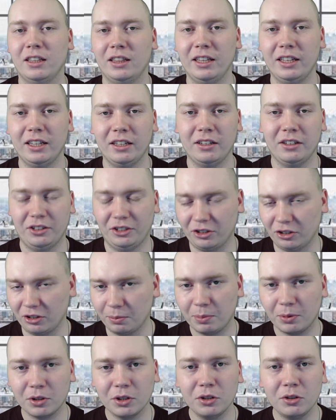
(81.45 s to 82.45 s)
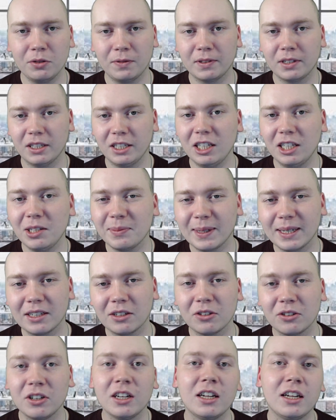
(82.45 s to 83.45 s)
your approved
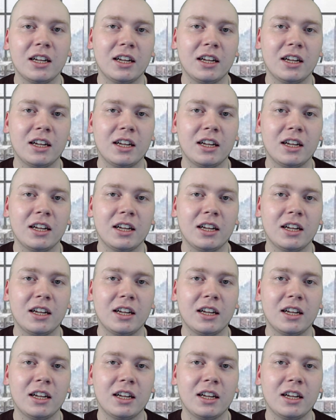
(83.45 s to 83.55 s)
email,